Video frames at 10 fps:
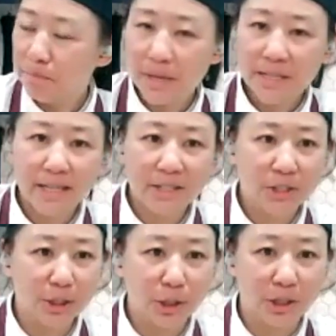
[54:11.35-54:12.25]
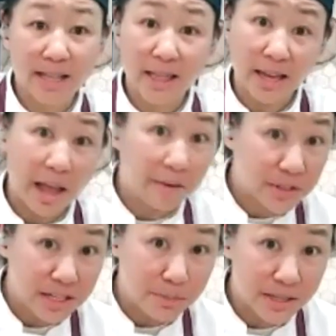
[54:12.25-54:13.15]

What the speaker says: biscuits to look like the KFC